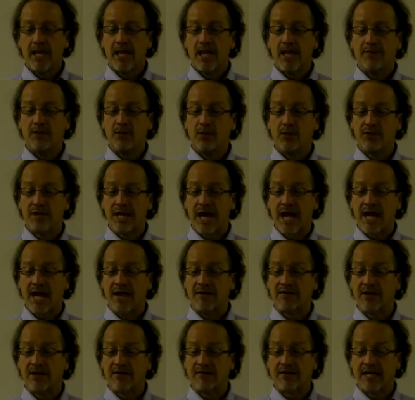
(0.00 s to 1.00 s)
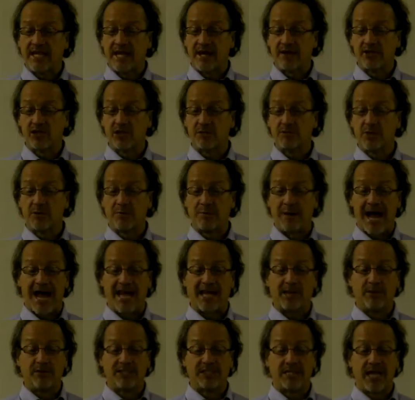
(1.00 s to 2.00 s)
If you do not have enough calcium, your
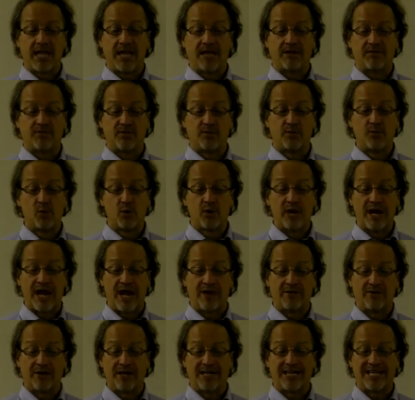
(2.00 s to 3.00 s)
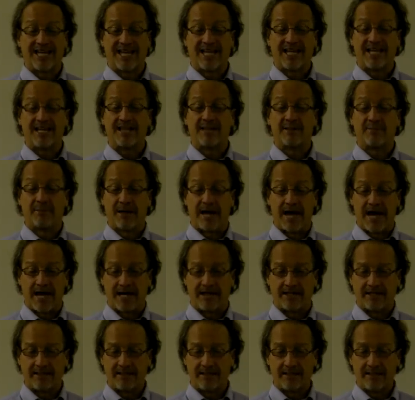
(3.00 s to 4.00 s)
body will take it from wherever it can in the
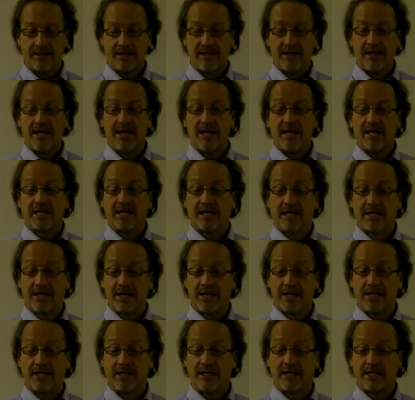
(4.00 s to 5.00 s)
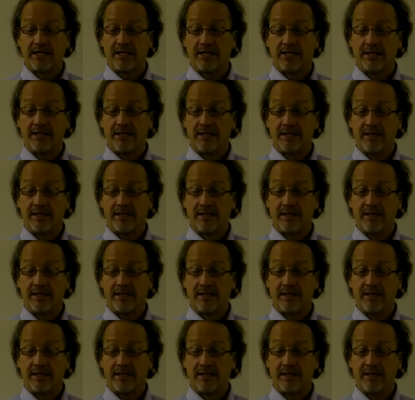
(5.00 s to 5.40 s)
body. Clinically,